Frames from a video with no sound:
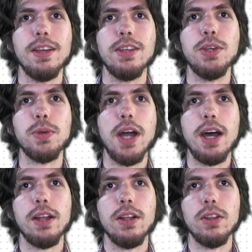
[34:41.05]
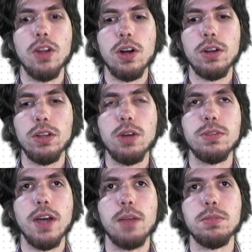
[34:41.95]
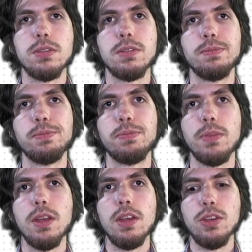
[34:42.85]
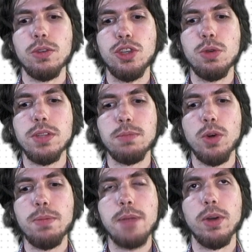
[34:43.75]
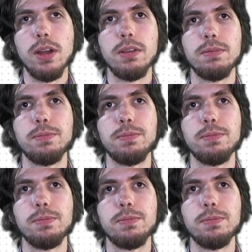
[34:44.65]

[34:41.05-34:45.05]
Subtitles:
You got longer load times. You're using more memory.